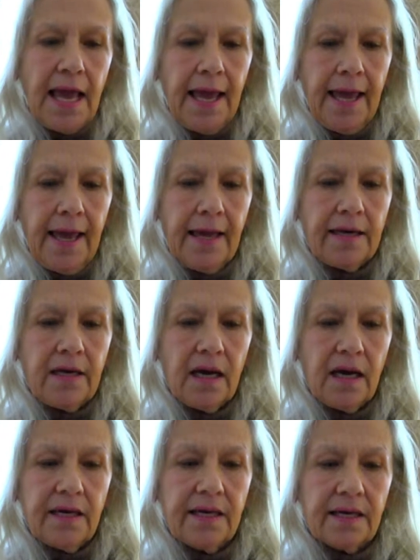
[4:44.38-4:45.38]
and
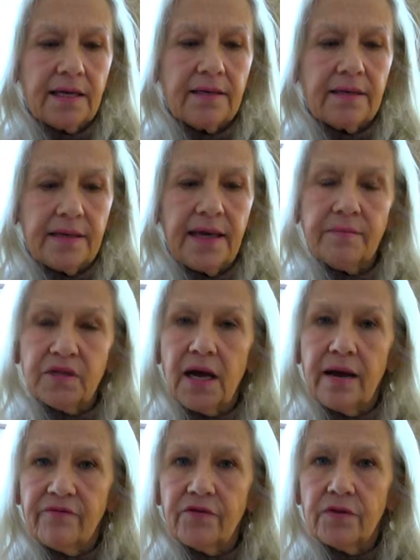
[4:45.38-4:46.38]
it came
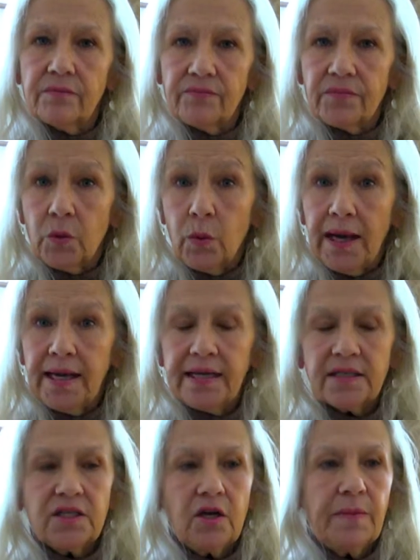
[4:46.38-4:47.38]
time for the
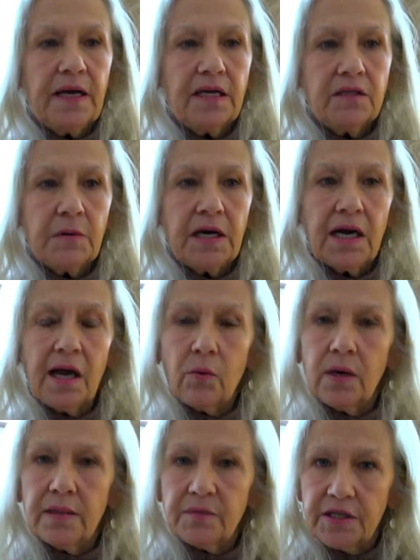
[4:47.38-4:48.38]
wedding. So my husband and I
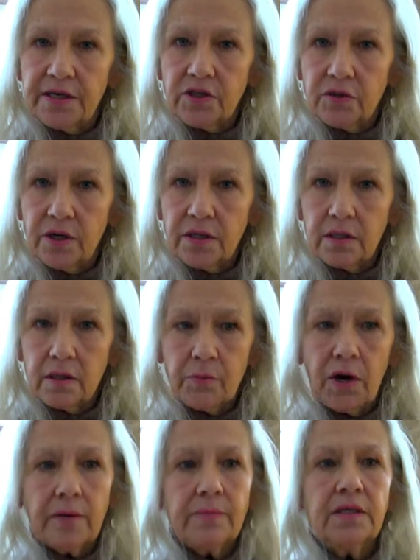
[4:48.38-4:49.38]
went upstairs to our little
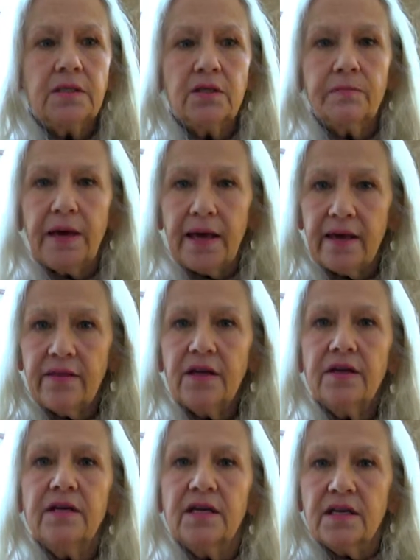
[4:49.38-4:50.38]
apartment to bathe
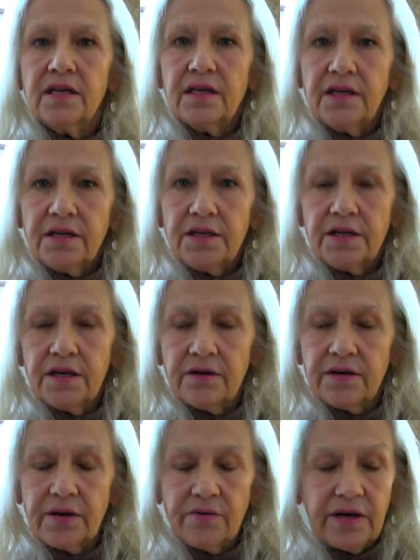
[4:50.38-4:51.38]
and,
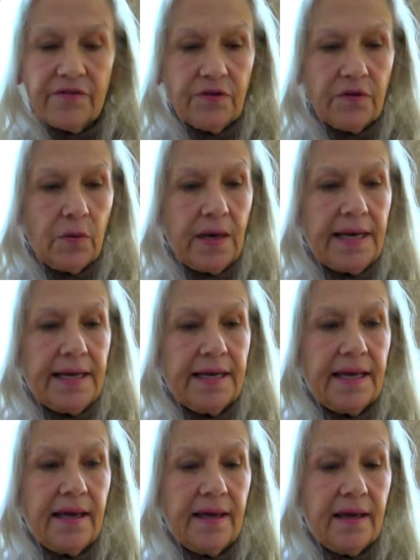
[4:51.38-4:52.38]
get ready for the
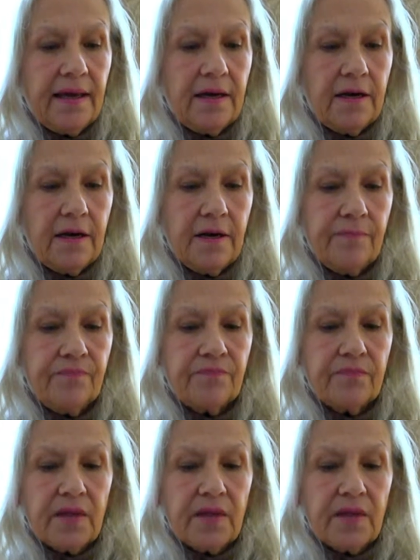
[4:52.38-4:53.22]
wedding. And